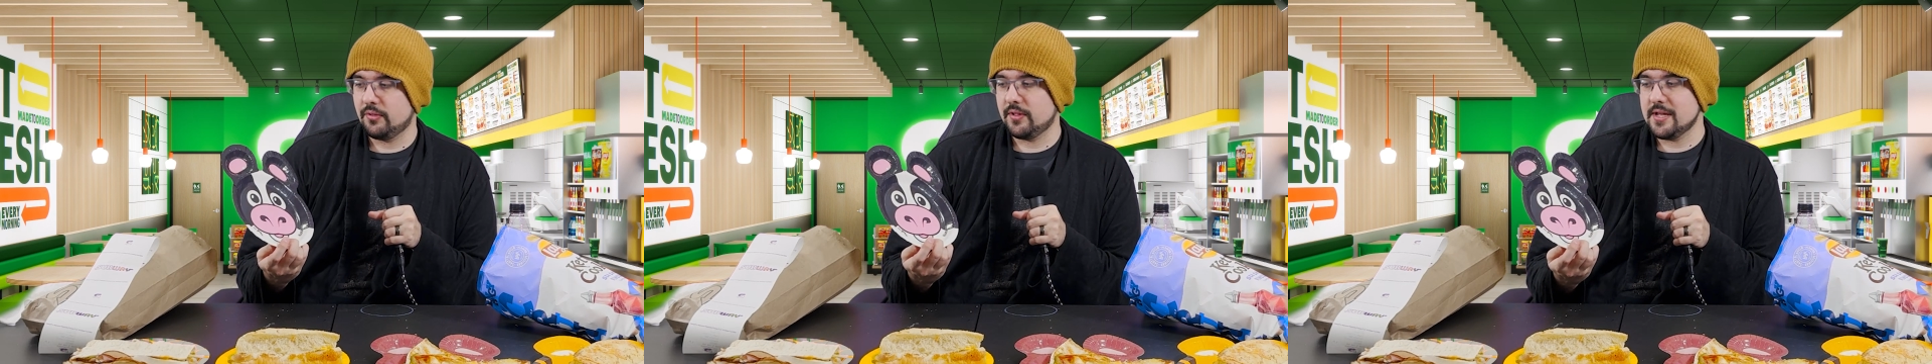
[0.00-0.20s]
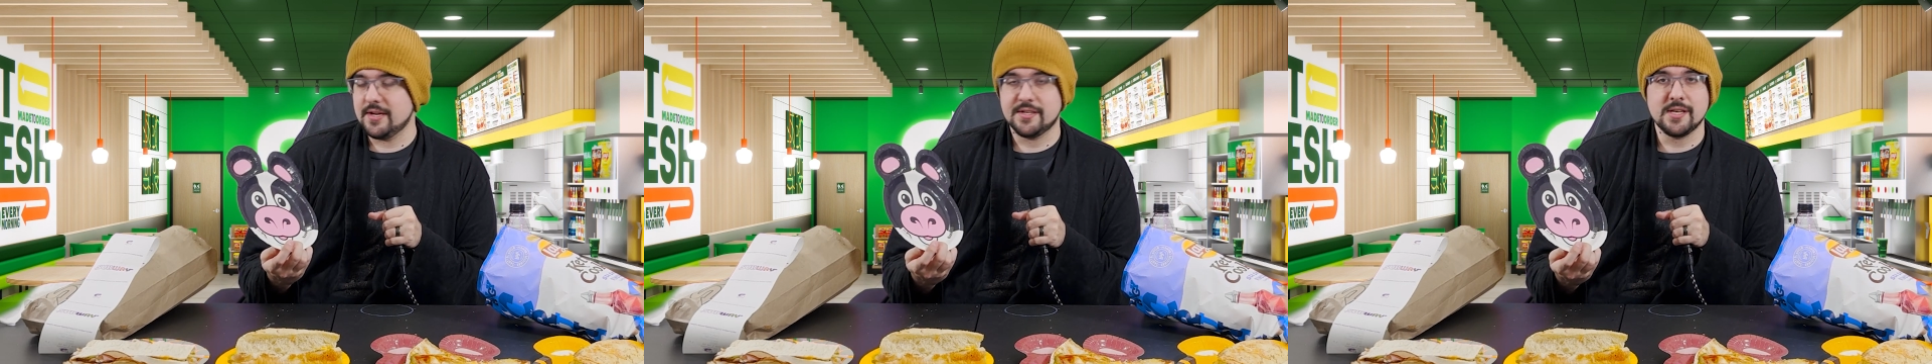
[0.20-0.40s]

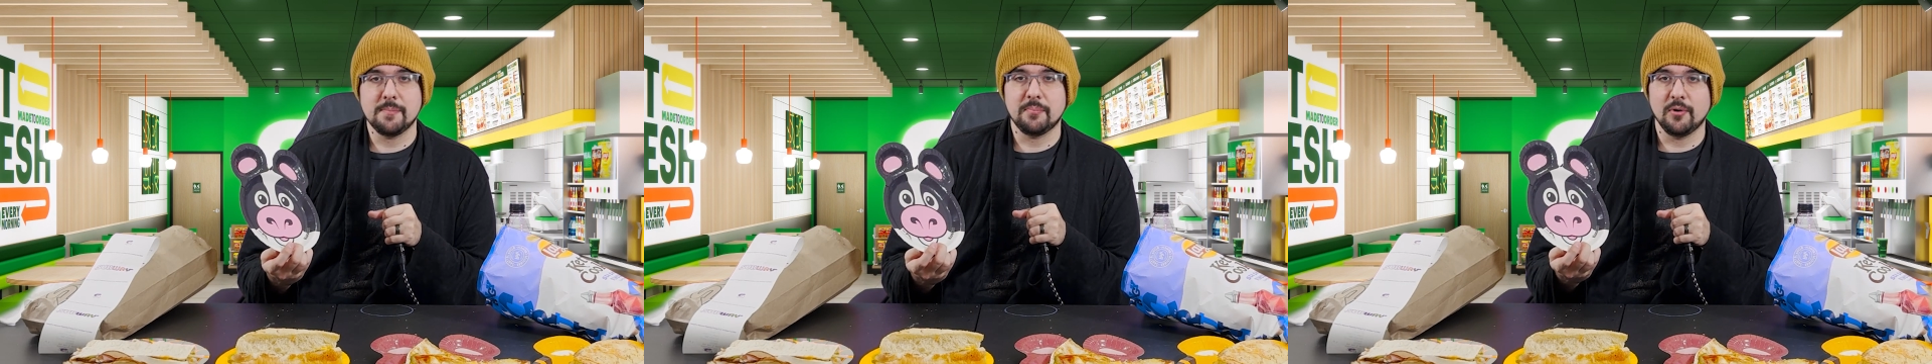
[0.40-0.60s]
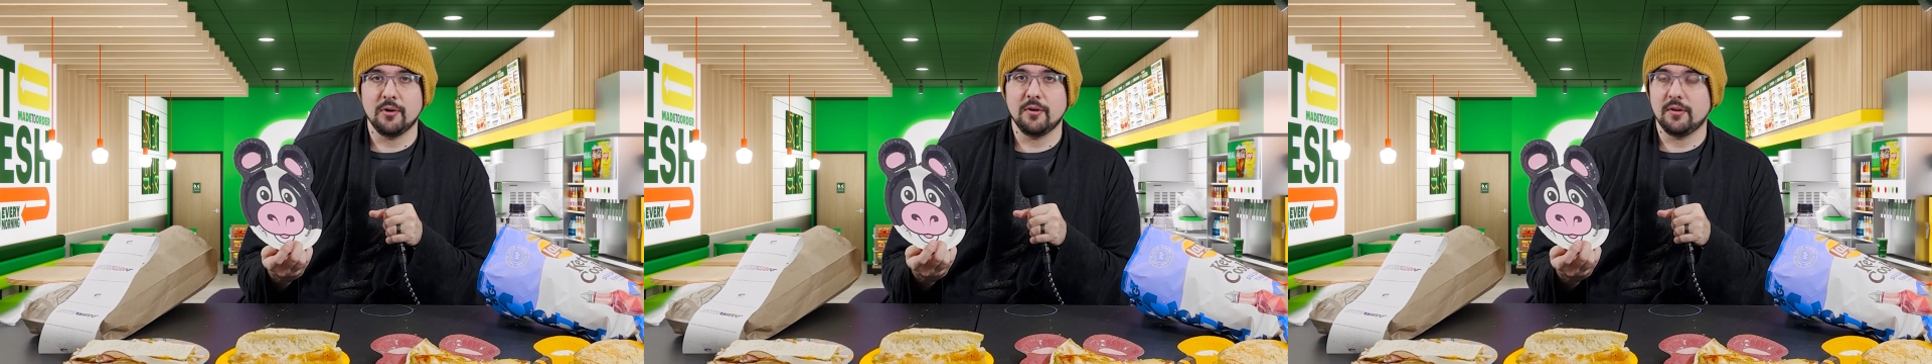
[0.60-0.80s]
the
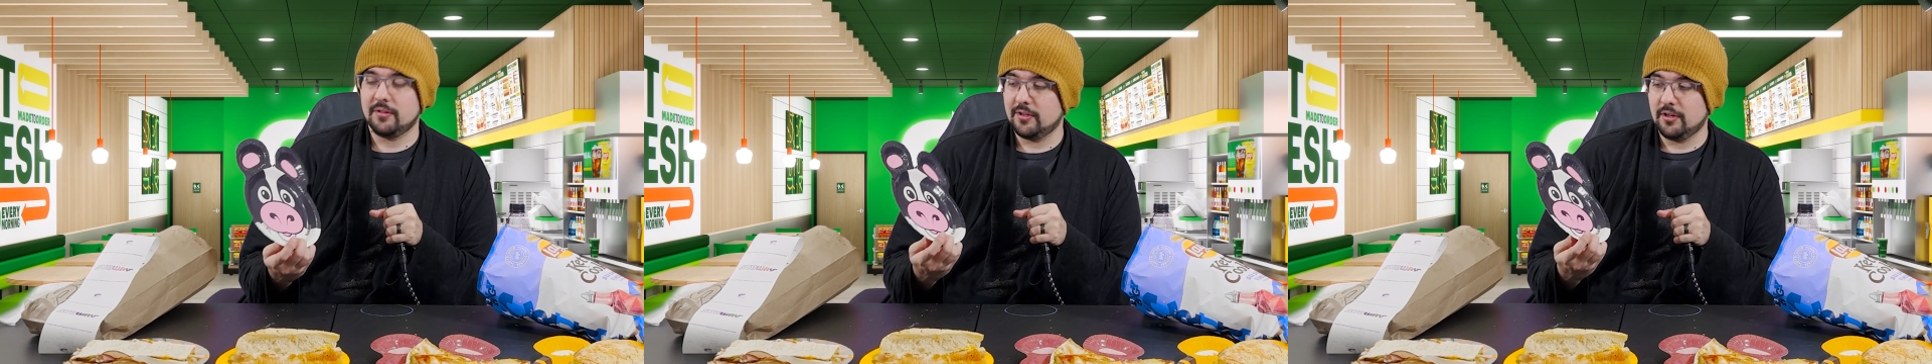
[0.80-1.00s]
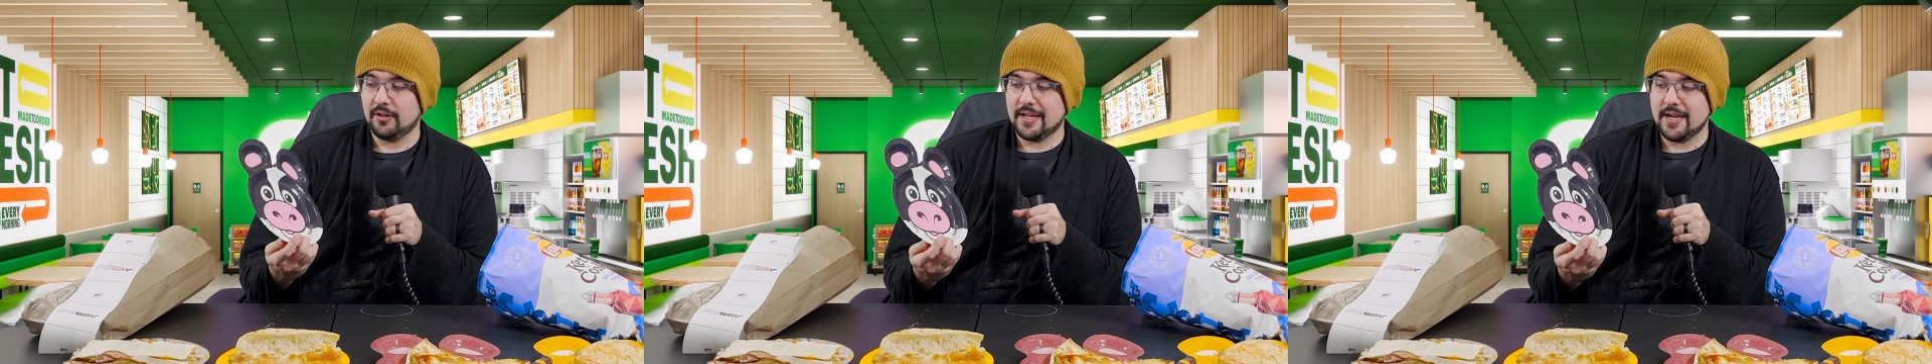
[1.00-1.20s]
dipper
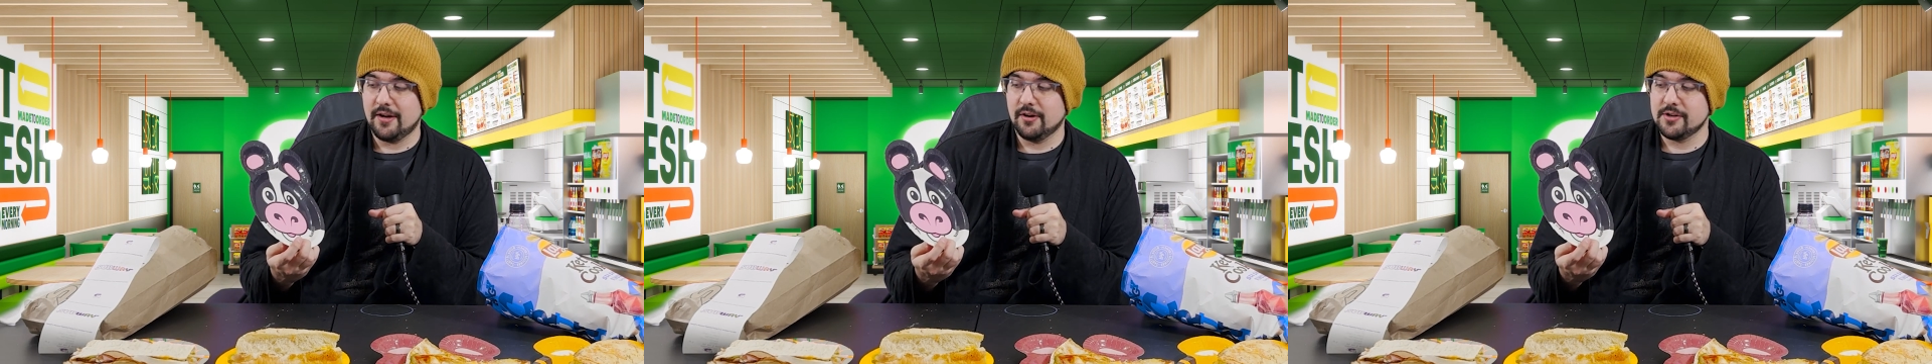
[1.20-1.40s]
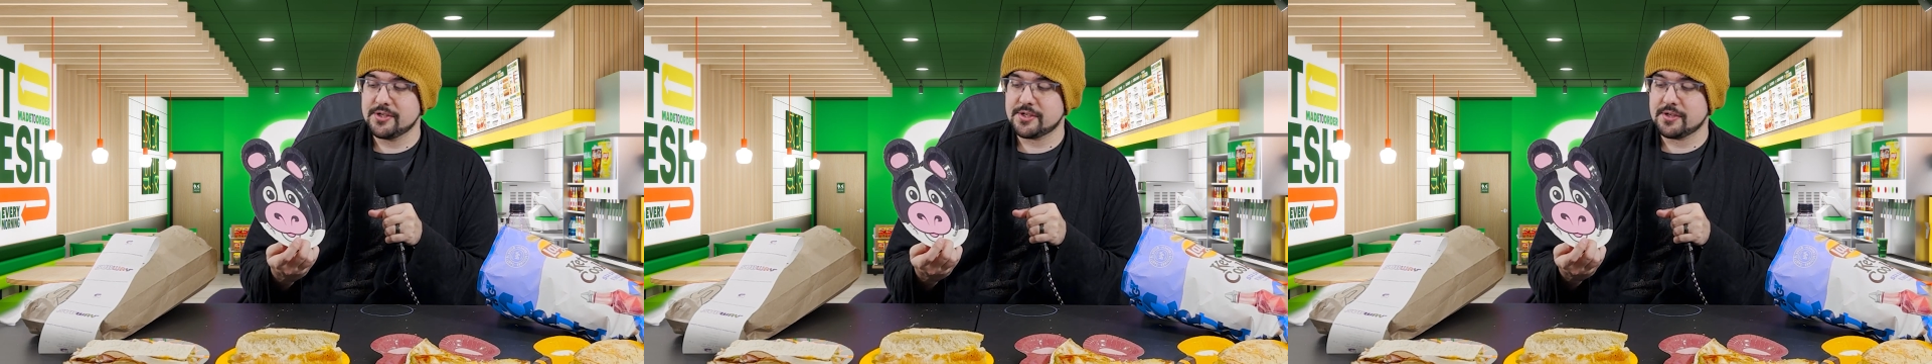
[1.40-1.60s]
little
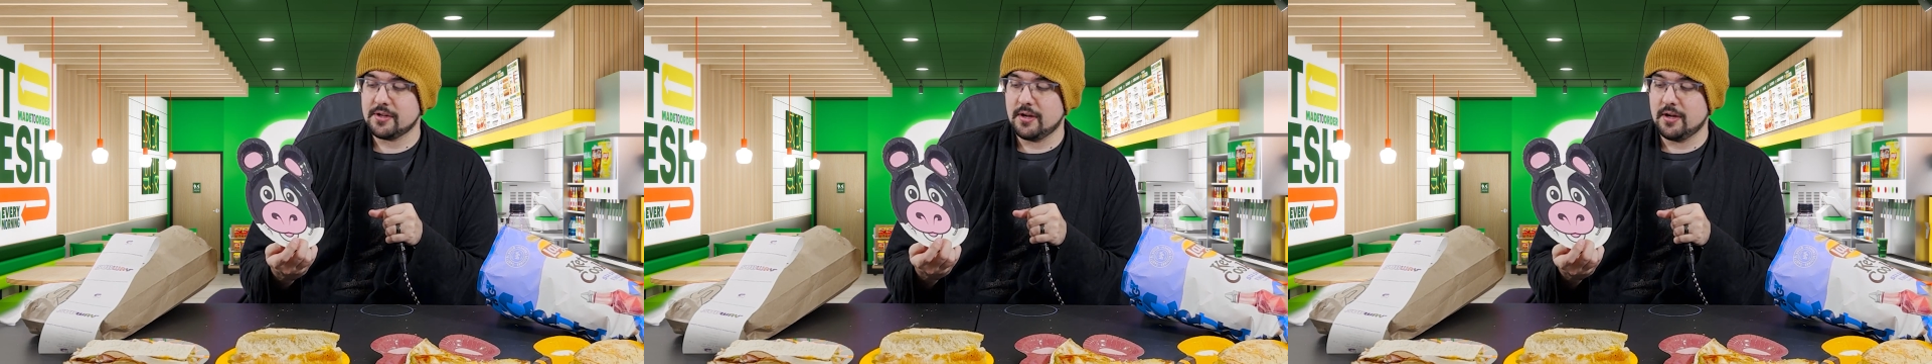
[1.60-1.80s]
ears